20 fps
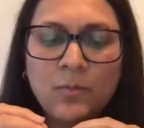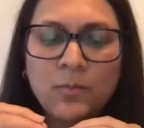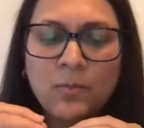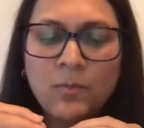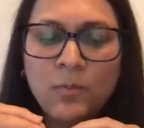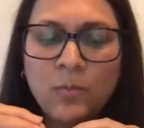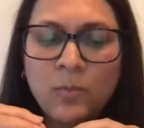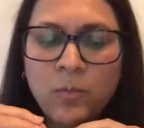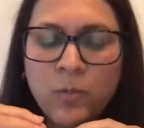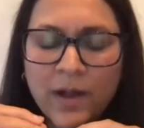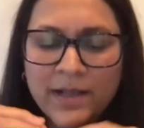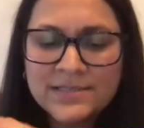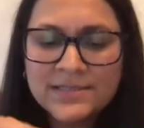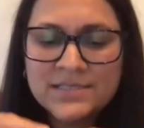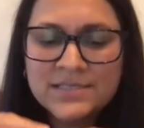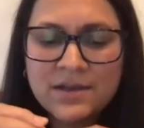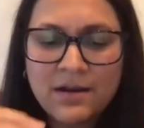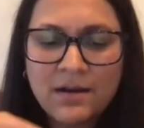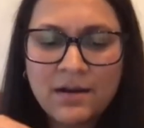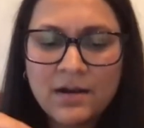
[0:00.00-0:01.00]
once
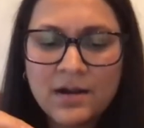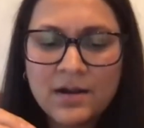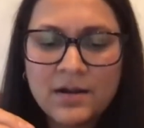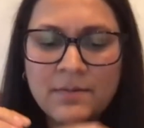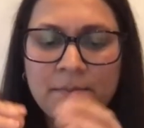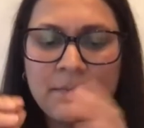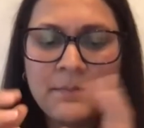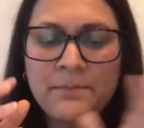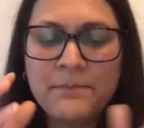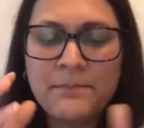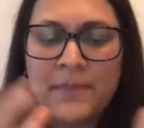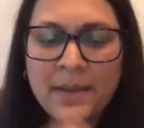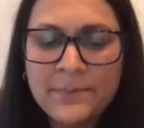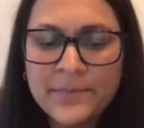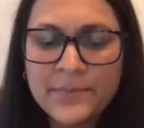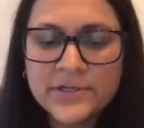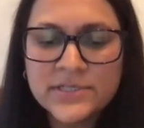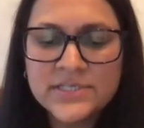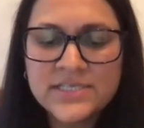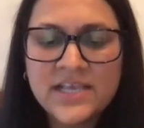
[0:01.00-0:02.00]
our
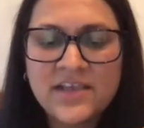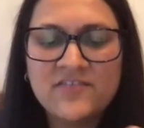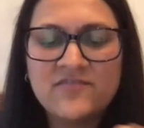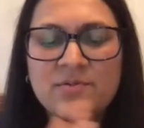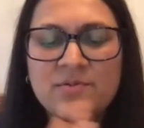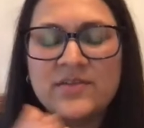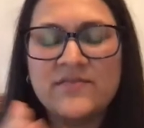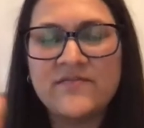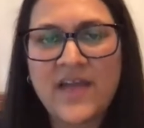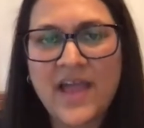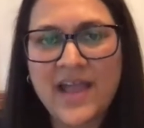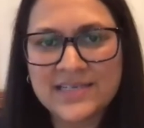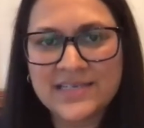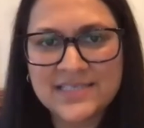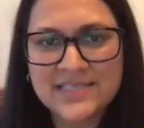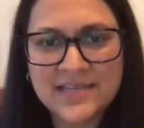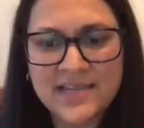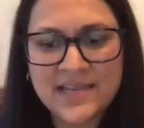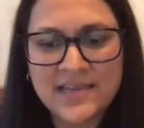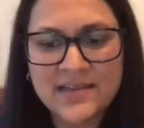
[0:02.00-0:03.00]
members have been
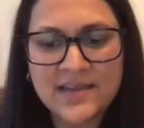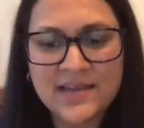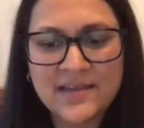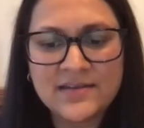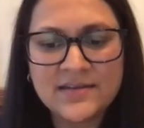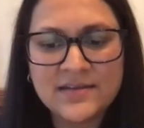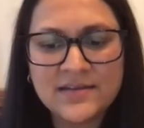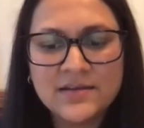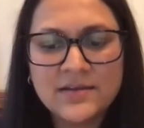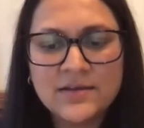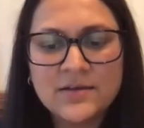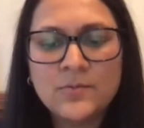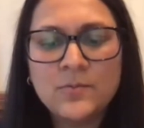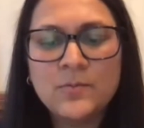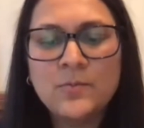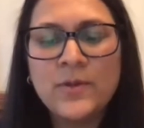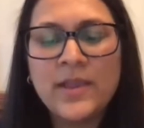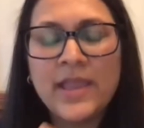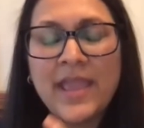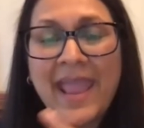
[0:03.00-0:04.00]
vaccinated
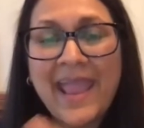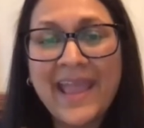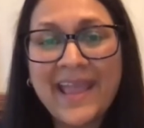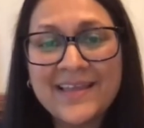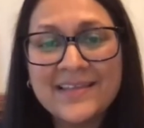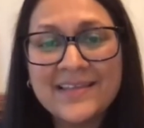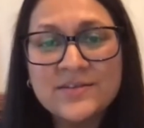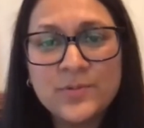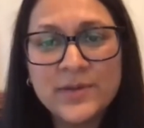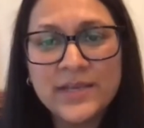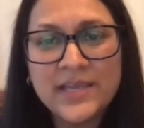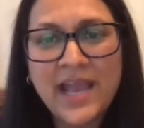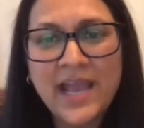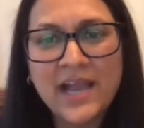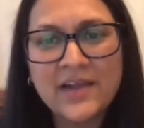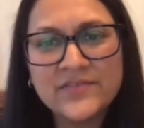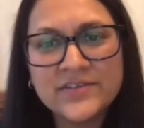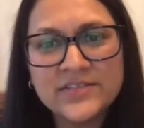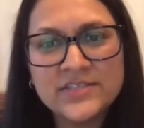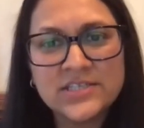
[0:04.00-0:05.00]
and we
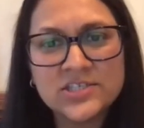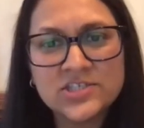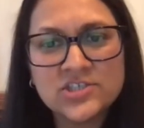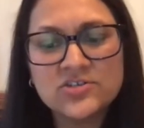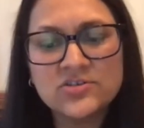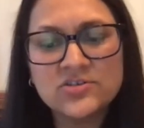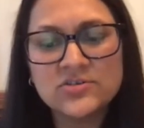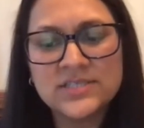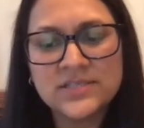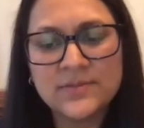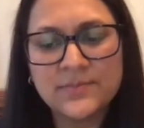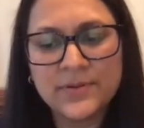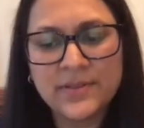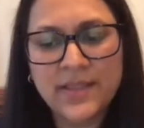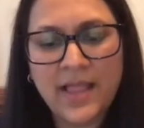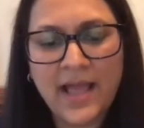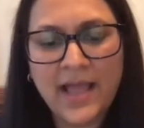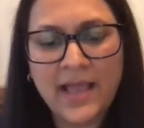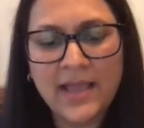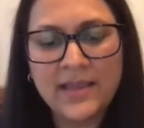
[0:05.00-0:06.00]
have additional
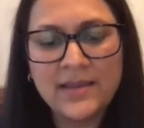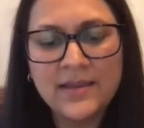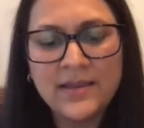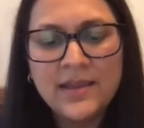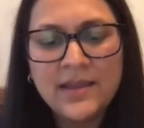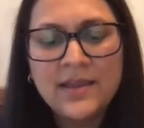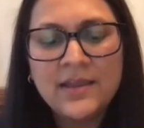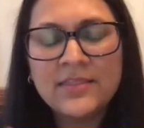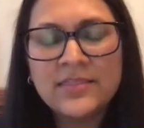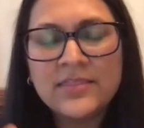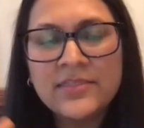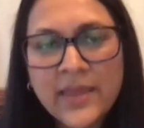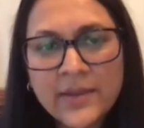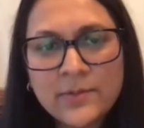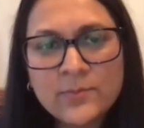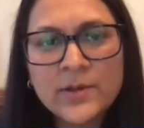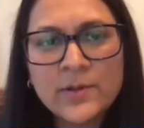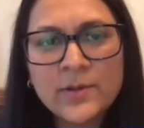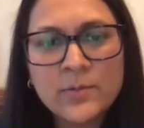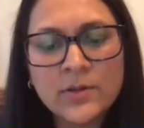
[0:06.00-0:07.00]
supply, then
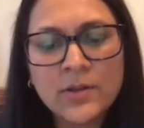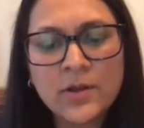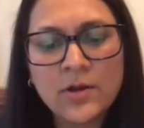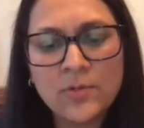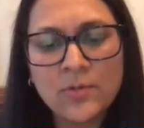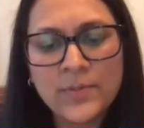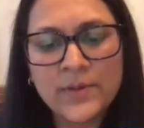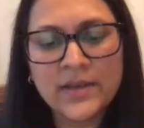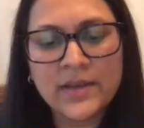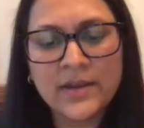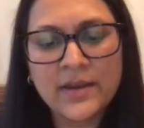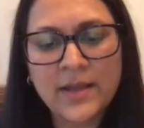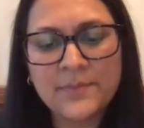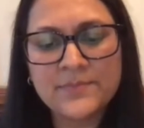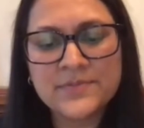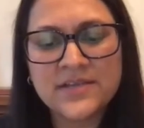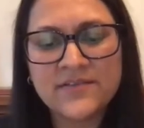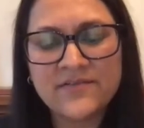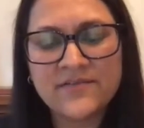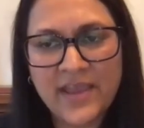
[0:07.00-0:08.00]
we will open it up
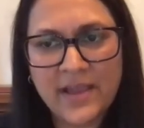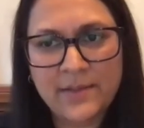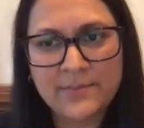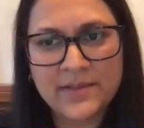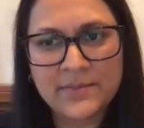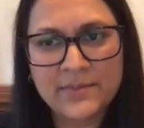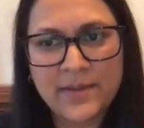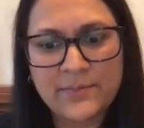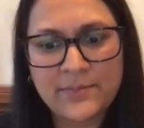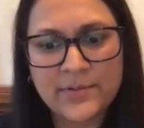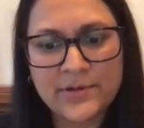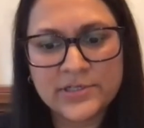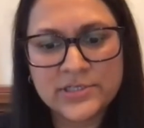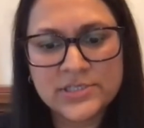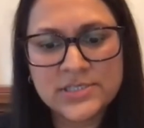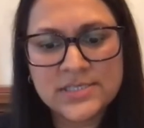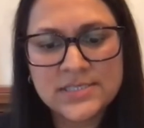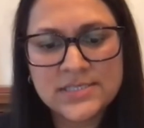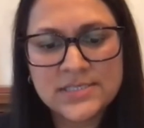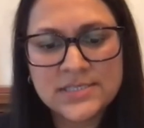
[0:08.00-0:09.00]
to family
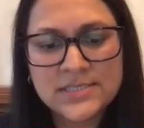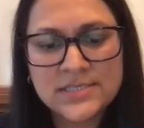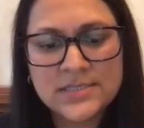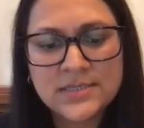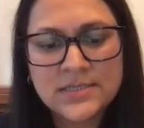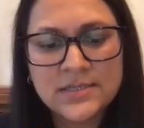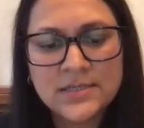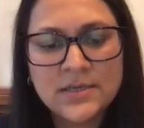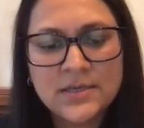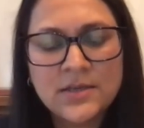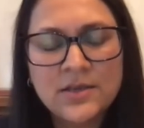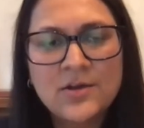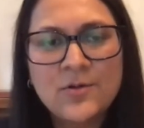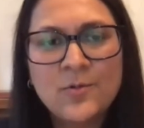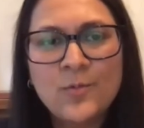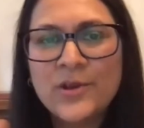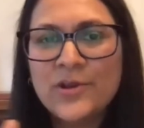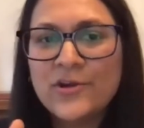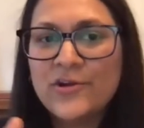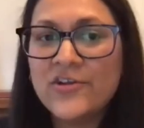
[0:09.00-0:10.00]
members.
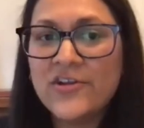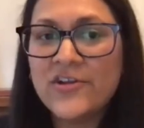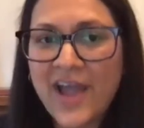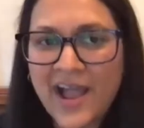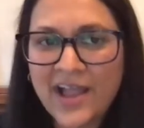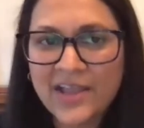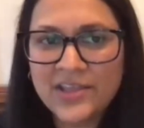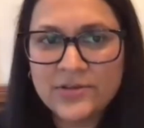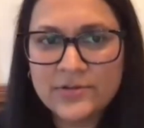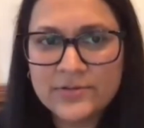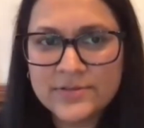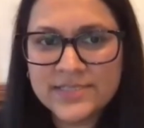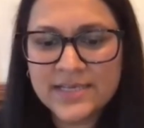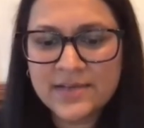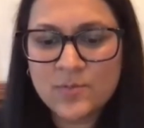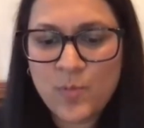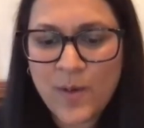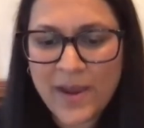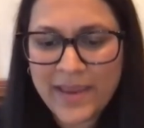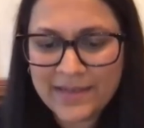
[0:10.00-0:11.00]
We are not
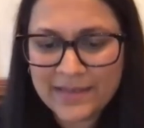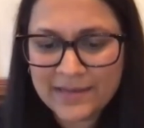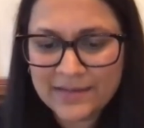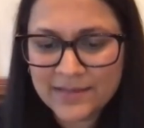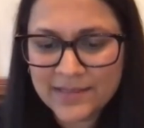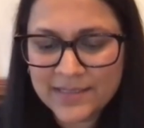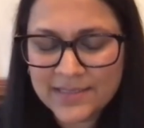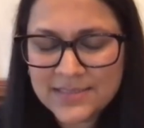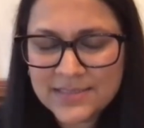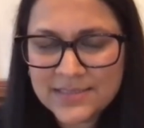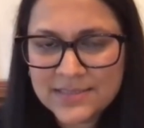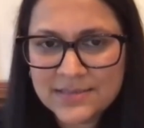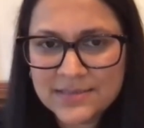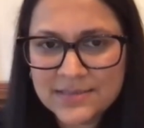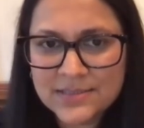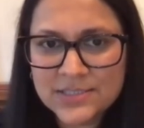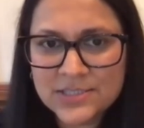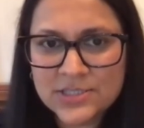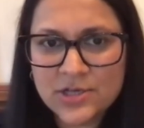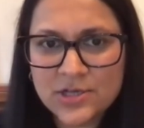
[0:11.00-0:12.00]
using waiting lists.
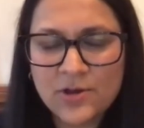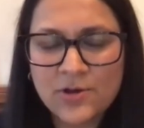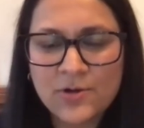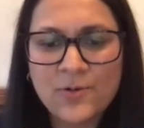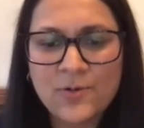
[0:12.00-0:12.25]
So